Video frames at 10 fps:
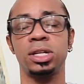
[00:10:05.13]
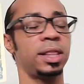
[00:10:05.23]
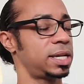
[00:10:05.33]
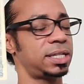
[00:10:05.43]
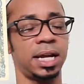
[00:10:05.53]

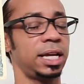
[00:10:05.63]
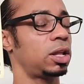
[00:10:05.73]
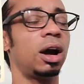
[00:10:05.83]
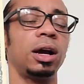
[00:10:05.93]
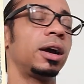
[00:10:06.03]
on this any
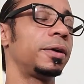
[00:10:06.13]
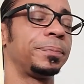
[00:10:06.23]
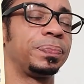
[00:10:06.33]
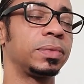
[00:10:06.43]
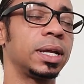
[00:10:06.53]
longer.
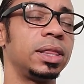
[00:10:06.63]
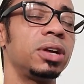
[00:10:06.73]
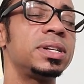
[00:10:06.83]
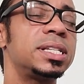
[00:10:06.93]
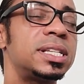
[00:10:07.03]

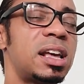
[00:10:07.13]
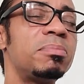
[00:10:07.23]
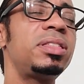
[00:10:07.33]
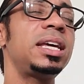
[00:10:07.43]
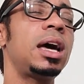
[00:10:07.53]
There is
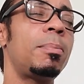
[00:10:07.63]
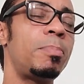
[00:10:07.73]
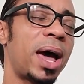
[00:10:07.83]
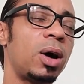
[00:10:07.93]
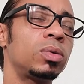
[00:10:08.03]
something
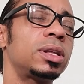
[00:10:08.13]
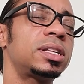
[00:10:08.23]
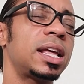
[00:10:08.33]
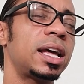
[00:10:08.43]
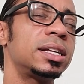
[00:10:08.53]
about
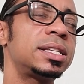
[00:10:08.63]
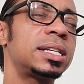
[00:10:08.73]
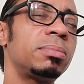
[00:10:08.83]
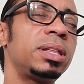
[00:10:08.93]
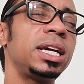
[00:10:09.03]

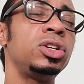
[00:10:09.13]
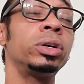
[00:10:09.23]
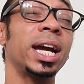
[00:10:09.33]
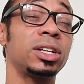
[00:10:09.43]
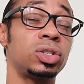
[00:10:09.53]
something in
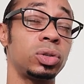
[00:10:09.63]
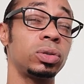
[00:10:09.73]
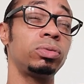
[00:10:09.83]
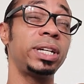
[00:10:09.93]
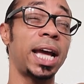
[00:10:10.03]
your
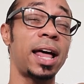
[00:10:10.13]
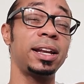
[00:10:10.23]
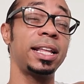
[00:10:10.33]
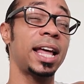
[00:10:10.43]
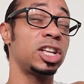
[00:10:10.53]
external
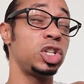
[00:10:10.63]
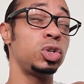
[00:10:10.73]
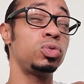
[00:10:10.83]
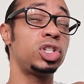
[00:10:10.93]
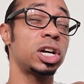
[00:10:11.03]
reality that
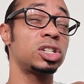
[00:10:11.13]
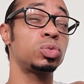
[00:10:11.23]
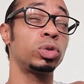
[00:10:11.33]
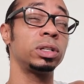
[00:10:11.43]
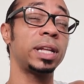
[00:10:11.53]
you
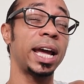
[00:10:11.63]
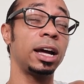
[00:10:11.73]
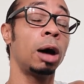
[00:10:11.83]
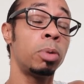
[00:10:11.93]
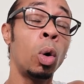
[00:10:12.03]
just were like
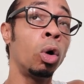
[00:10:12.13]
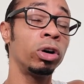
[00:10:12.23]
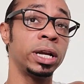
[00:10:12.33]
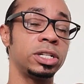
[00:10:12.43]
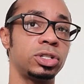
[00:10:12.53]

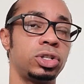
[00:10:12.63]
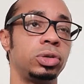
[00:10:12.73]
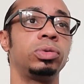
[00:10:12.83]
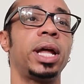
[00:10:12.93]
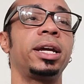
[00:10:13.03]
abhorrent
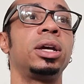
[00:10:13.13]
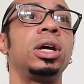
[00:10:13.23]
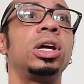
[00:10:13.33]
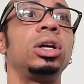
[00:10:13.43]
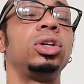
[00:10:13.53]
to. Like
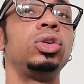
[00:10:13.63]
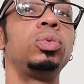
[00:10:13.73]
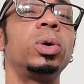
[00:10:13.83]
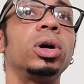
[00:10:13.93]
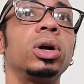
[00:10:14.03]
you
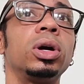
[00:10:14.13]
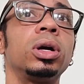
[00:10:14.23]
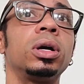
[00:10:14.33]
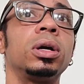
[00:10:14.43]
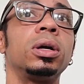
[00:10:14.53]
were,